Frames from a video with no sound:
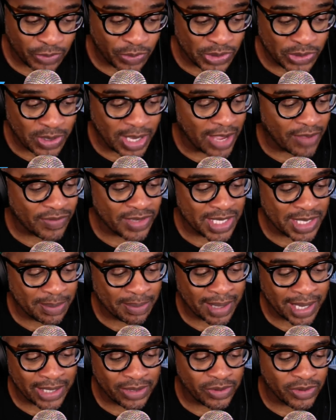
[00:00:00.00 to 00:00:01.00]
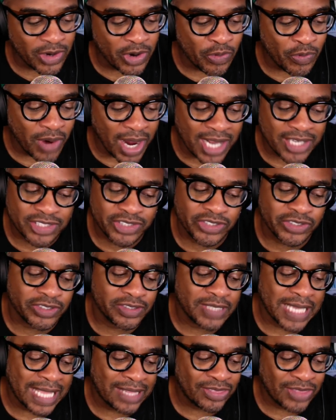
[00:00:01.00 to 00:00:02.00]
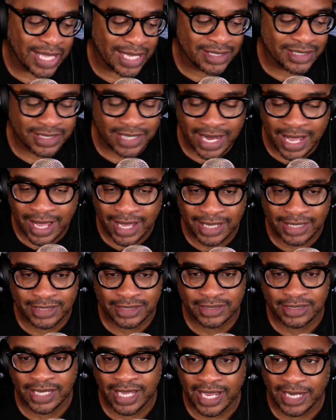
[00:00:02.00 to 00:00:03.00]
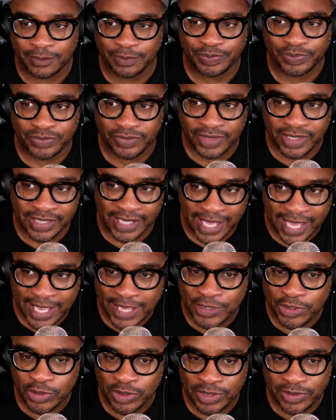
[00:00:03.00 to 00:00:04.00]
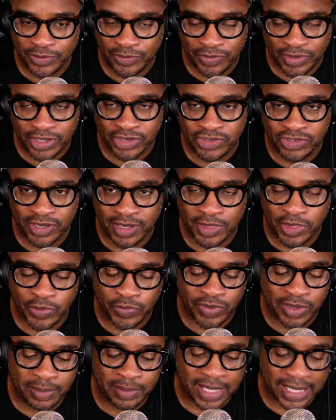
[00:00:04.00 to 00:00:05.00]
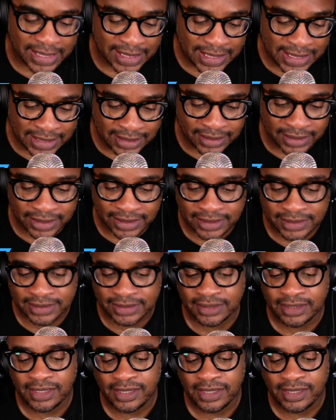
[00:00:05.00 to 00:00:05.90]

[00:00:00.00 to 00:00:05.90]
we don't have anybody on our roster at that size that can handle and finish at the rim like he does.